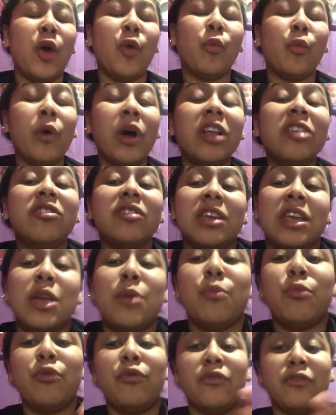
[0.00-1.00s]
I want to
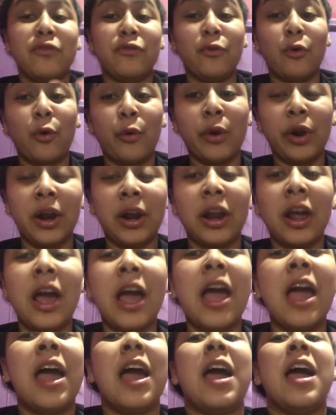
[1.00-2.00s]
keep moving forward,
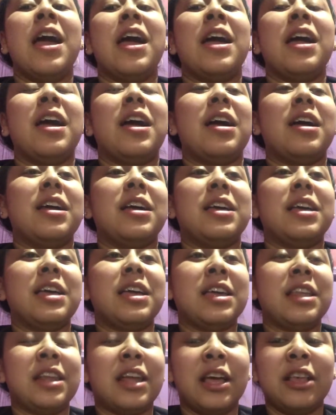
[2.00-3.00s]

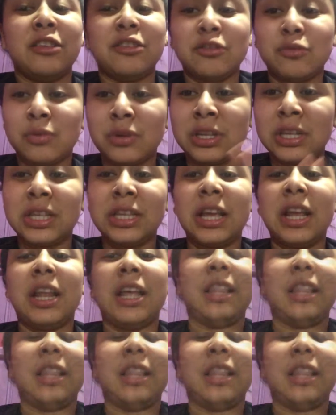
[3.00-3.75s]
and I just want to stay